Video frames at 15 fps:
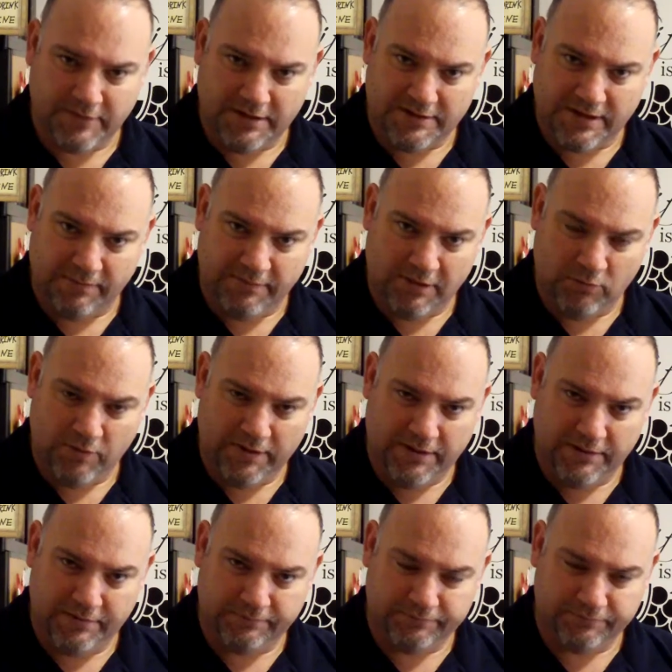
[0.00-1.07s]
that's something
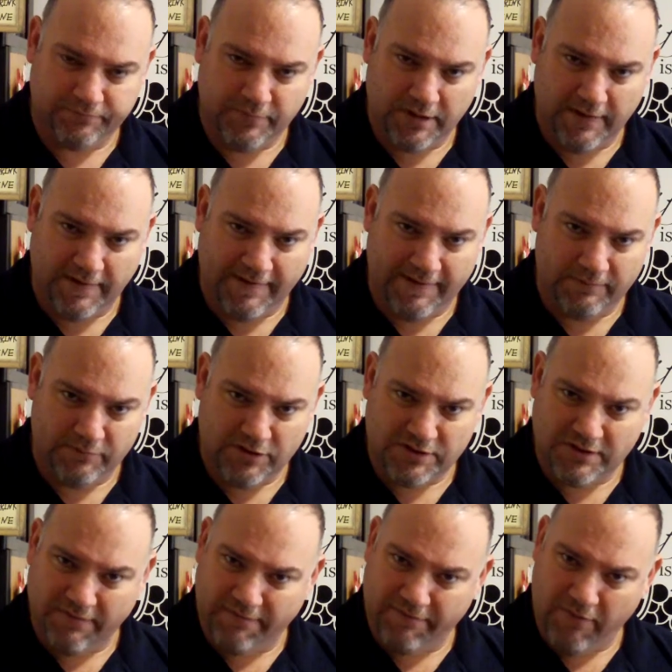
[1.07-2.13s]
with
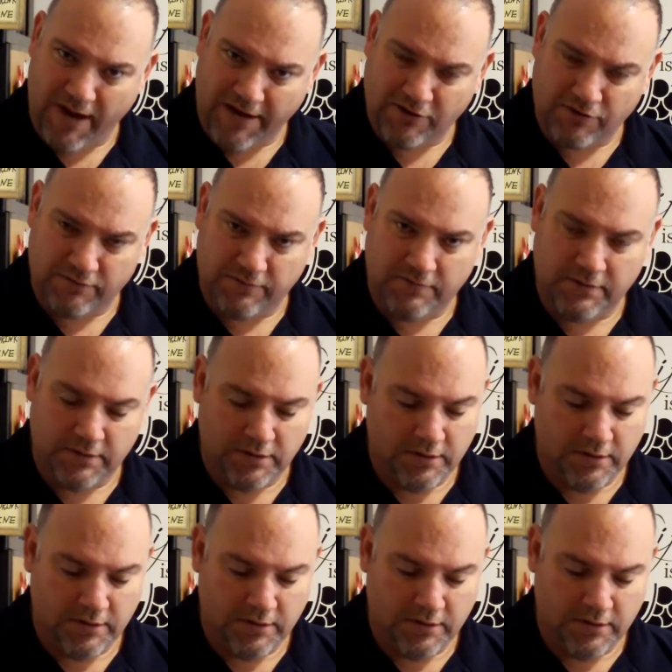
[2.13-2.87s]
just a fraction